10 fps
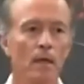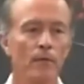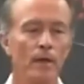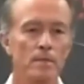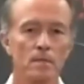
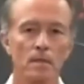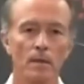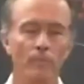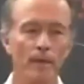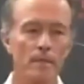That's the
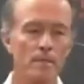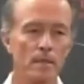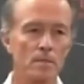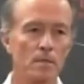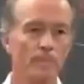base
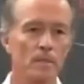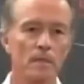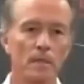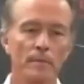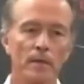system is
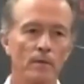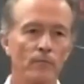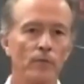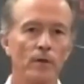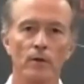going to be
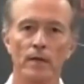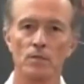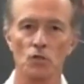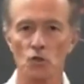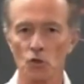configured as
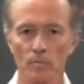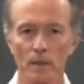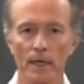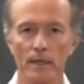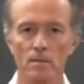a zoom
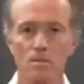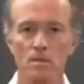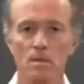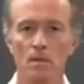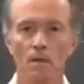
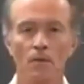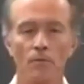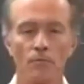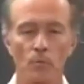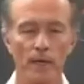lens,
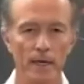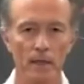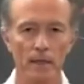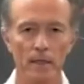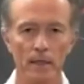3
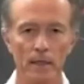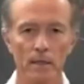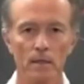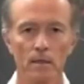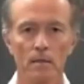LED,